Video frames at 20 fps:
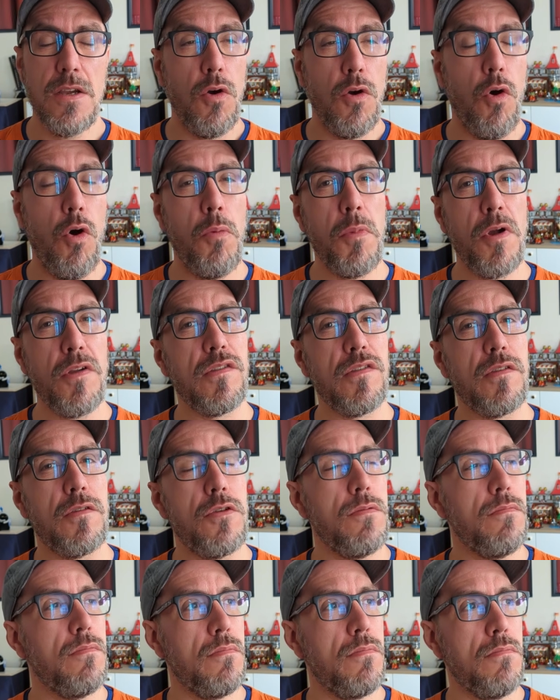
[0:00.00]

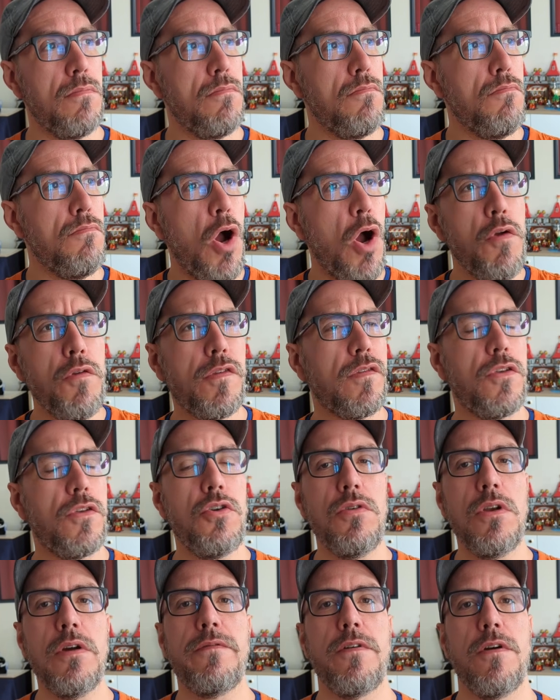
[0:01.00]
almost most
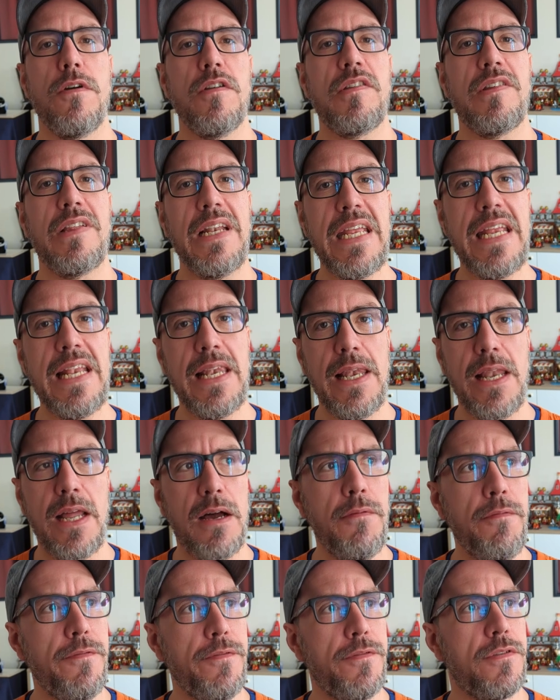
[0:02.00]
universally
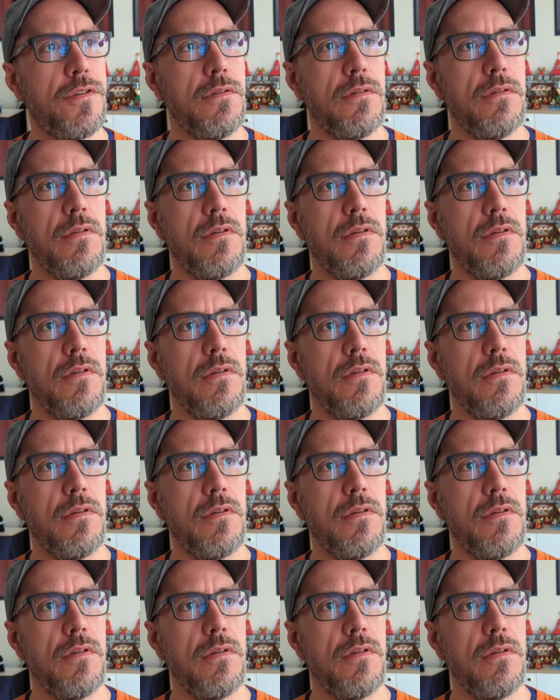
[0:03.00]
loved